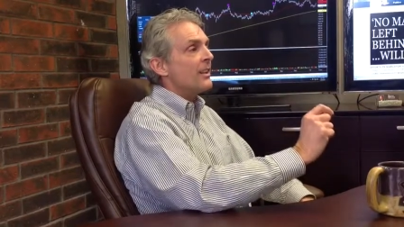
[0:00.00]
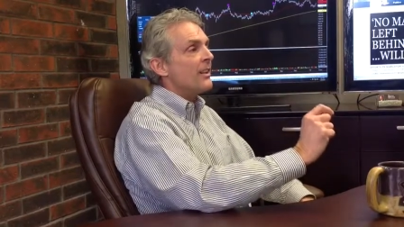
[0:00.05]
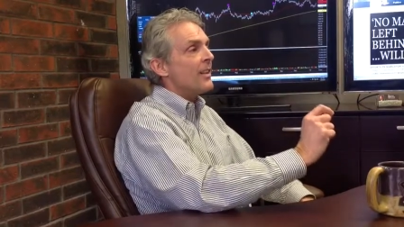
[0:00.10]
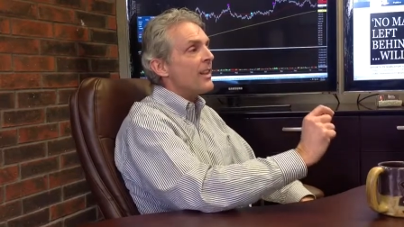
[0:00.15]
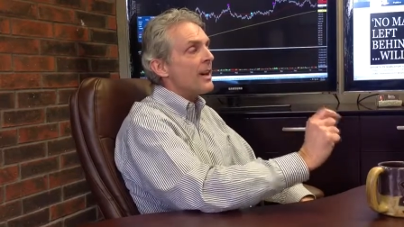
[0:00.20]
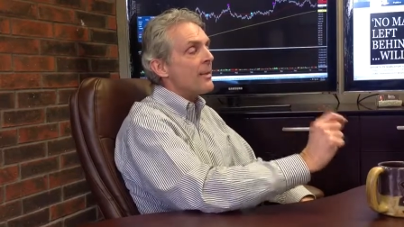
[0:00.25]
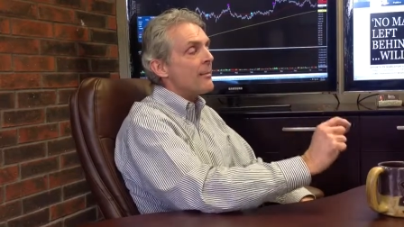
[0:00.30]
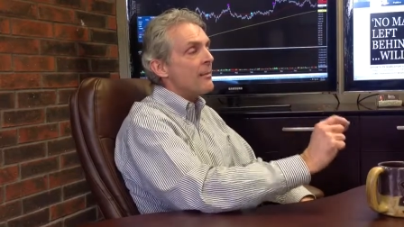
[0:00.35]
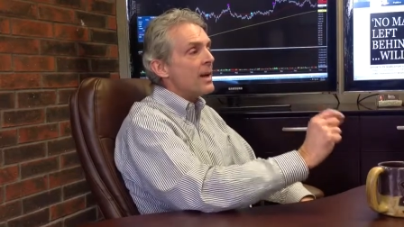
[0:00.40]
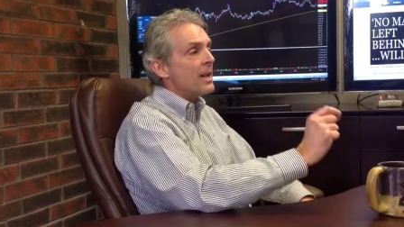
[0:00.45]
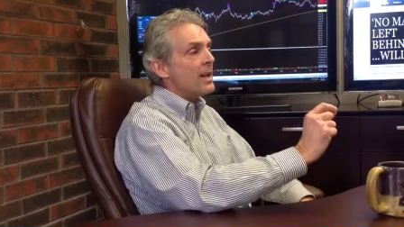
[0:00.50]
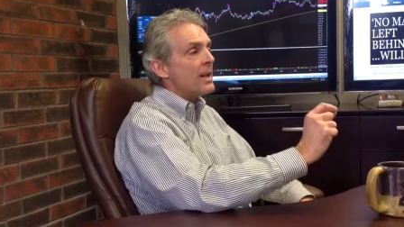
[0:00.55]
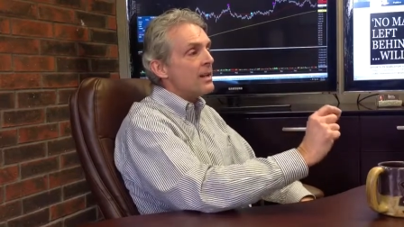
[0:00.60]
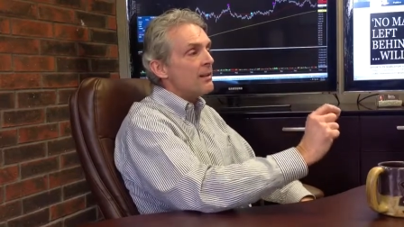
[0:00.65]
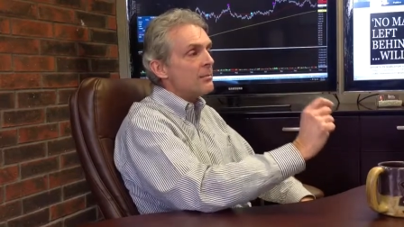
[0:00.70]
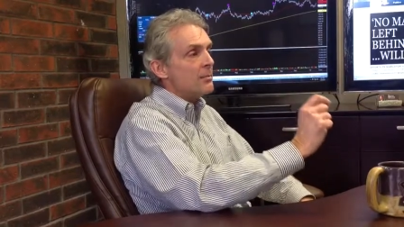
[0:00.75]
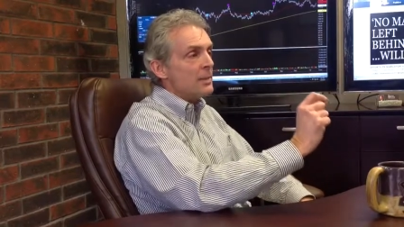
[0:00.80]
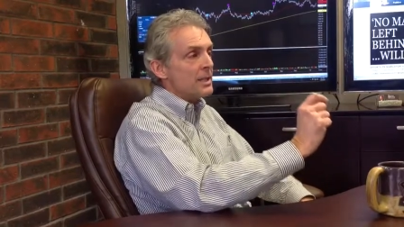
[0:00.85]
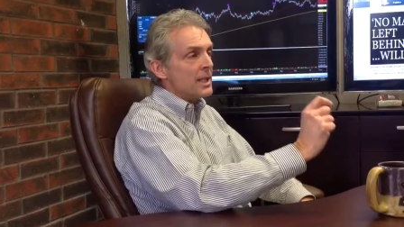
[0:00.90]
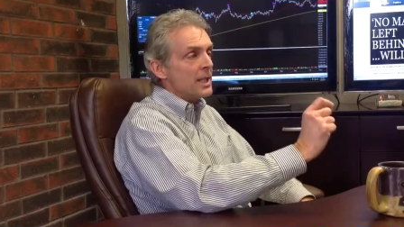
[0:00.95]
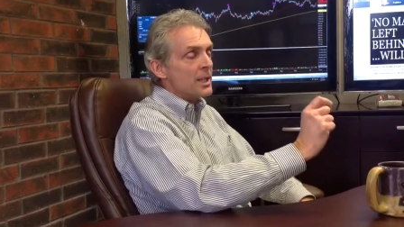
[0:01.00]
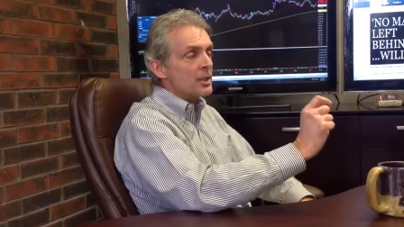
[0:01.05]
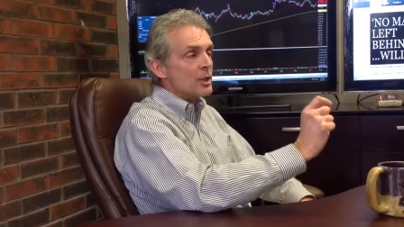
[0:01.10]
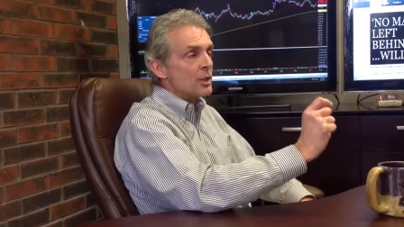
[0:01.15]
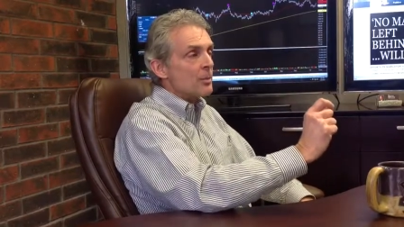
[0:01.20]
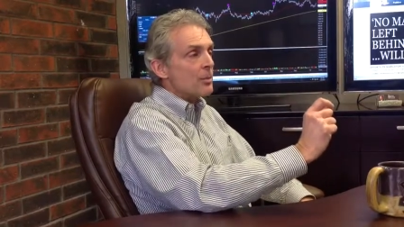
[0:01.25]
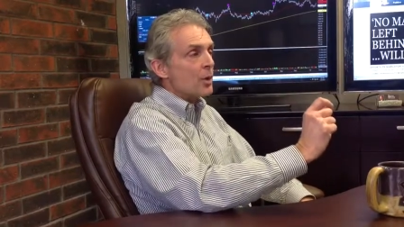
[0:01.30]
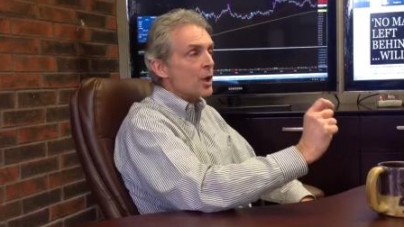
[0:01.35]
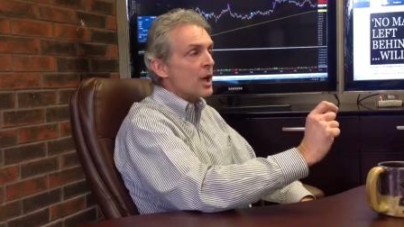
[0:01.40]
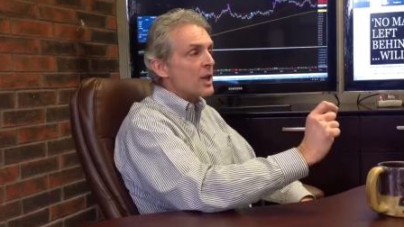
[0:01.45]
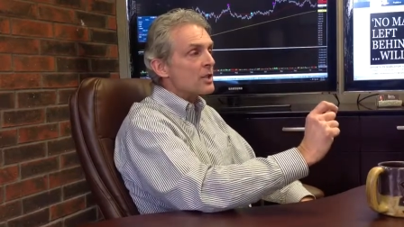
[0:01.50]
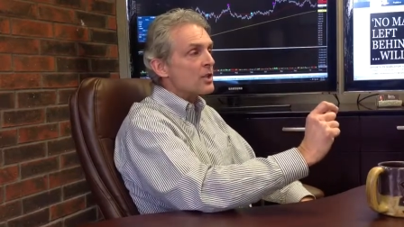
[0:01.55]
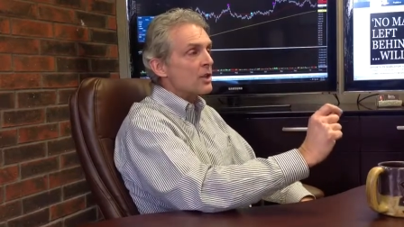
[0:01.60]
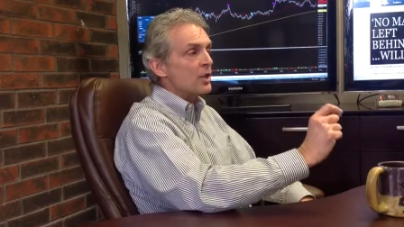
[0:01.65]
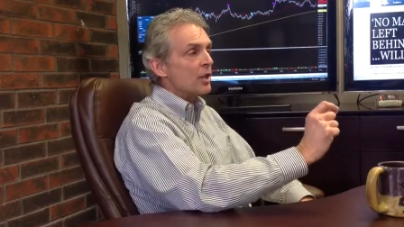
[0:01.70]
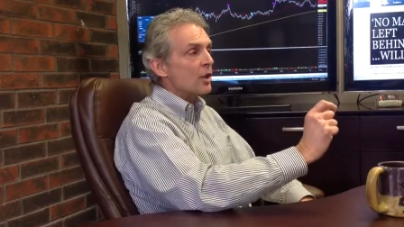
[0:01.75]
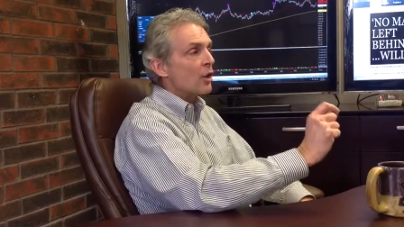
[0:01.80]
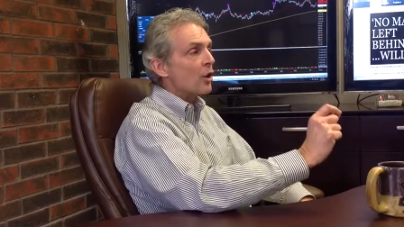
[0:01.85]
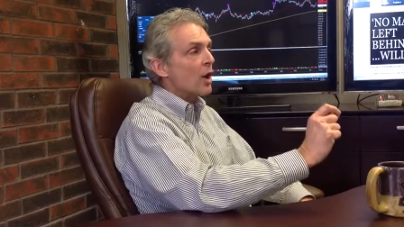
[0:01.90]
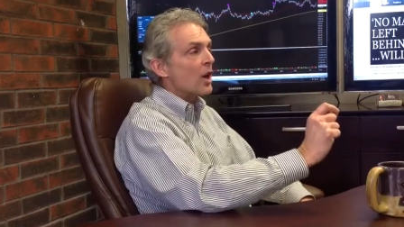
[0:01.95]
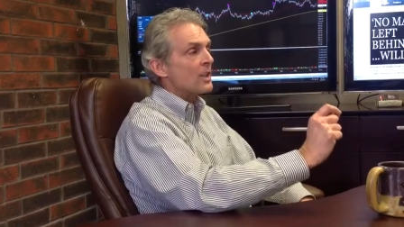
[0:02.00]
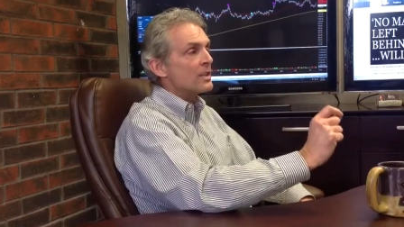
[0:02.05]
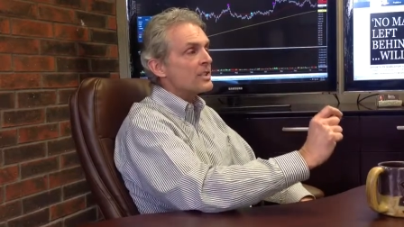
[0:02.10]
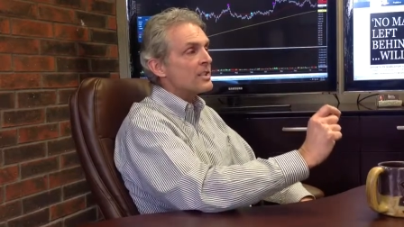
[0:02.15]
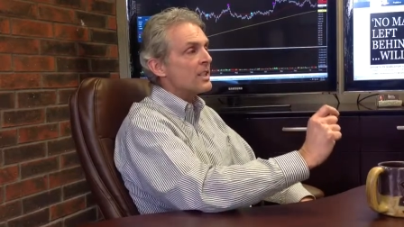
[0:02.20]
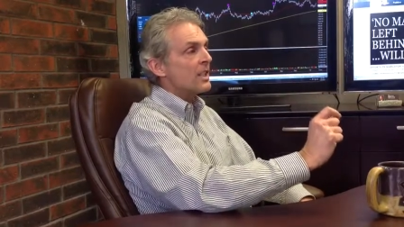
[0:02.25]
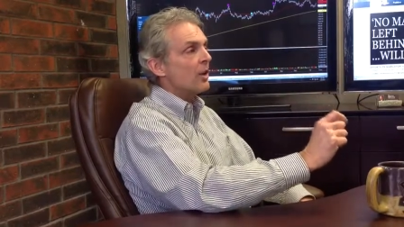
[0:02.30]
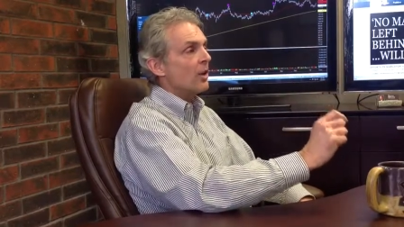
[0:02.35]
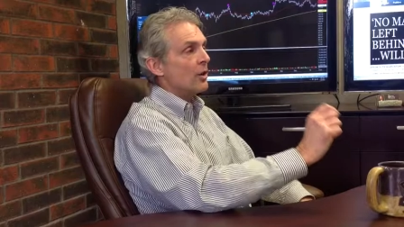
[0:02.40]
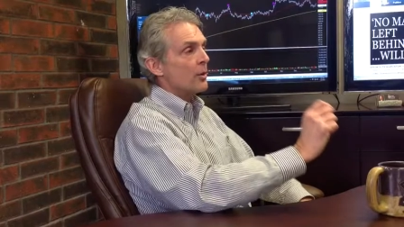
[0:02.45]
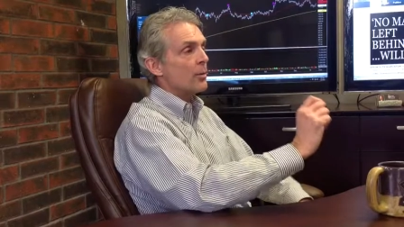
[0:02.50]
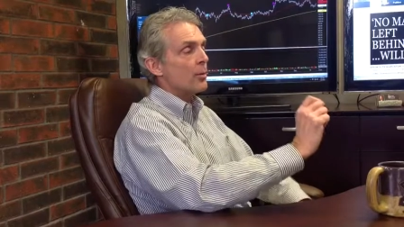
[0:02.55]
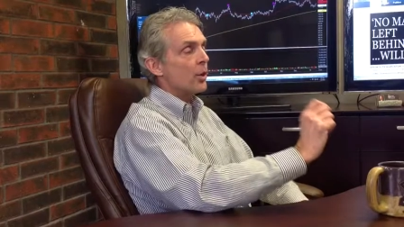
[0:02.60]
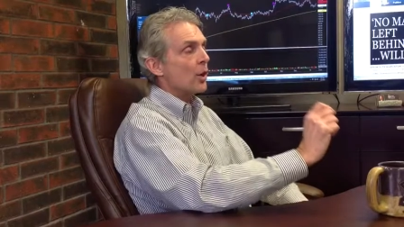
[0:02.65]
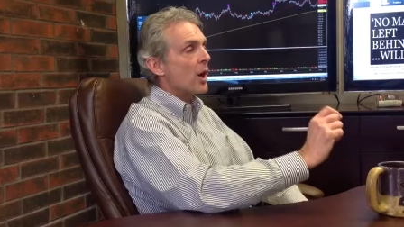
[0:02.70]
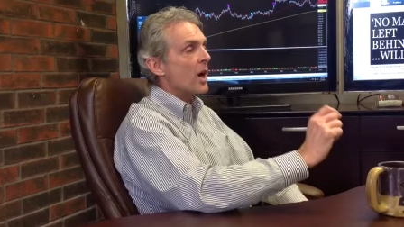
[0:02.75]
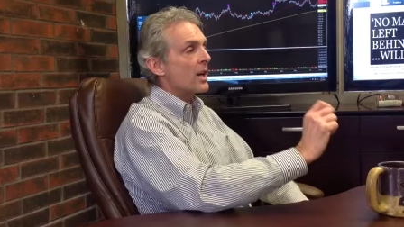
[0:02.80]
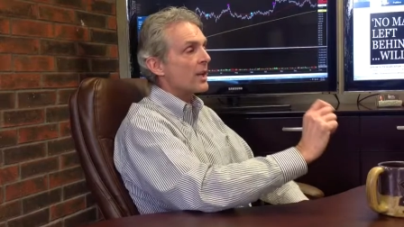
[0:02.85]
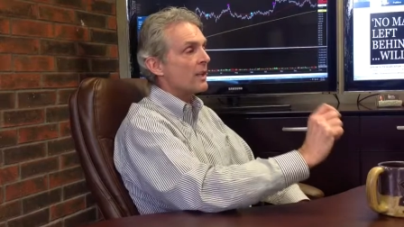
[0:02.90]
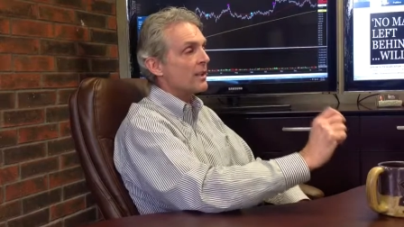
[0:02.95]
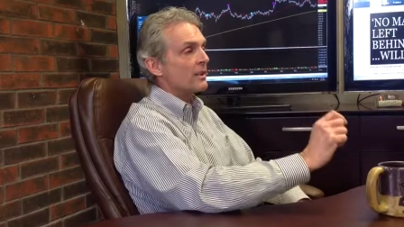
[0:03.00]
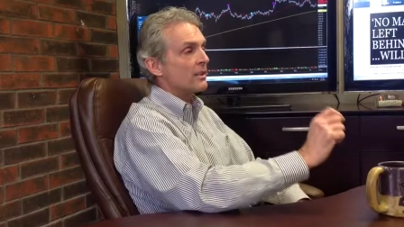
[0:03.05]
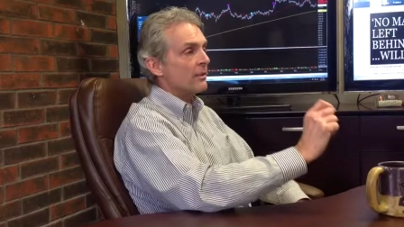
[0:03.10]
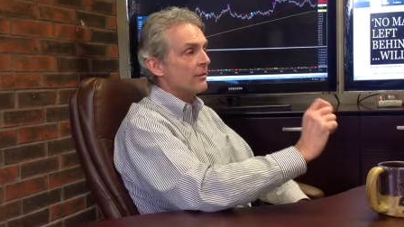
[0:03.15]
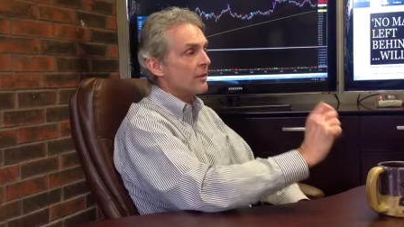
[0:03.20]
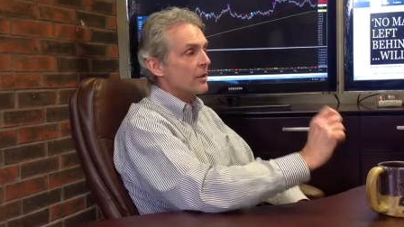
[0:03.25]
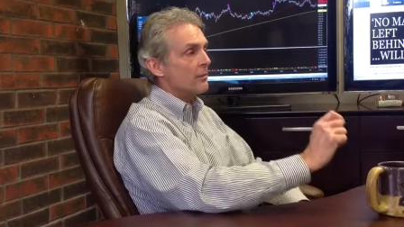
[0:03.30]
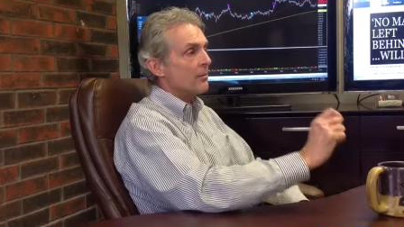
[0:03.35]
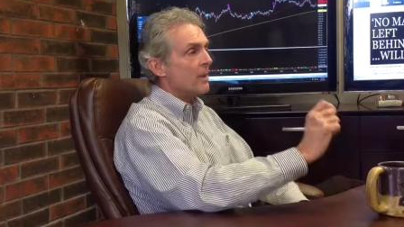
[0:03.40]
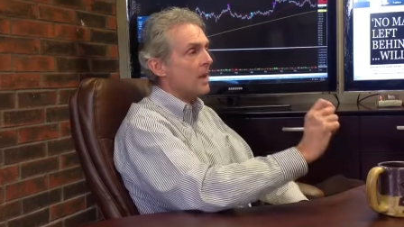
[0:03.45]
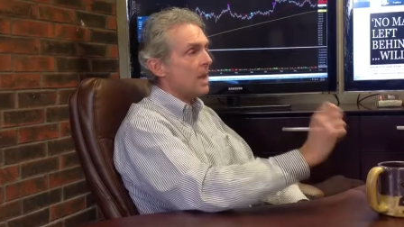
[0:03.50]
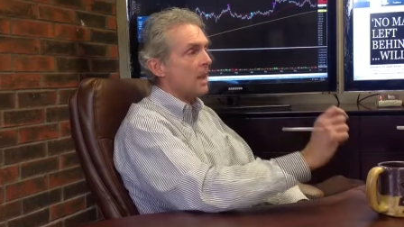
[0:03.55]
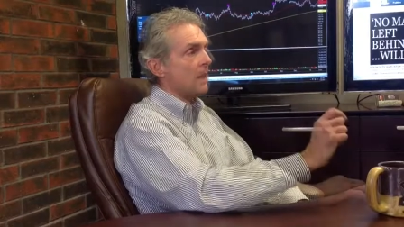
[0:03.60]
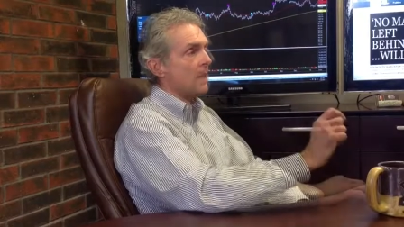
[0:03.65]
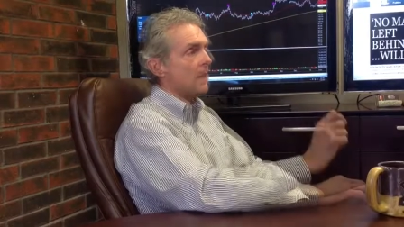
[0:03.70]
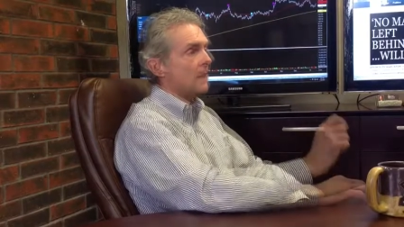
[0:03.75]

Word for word: that may be under pressure to cross sell the product of the month.